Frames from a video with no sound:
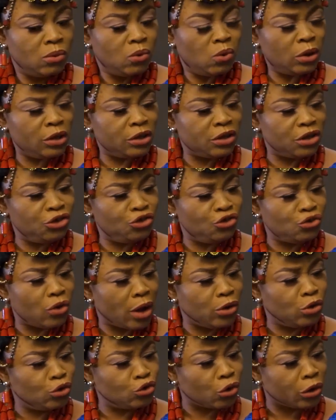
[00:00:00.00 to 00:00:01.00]
What issue
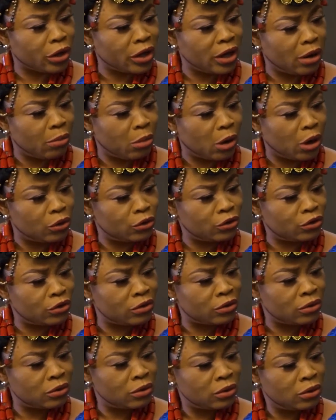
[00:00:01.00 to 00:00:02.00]
are you talking
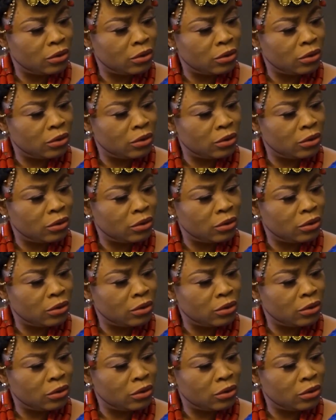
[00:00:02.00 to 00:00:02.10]
about?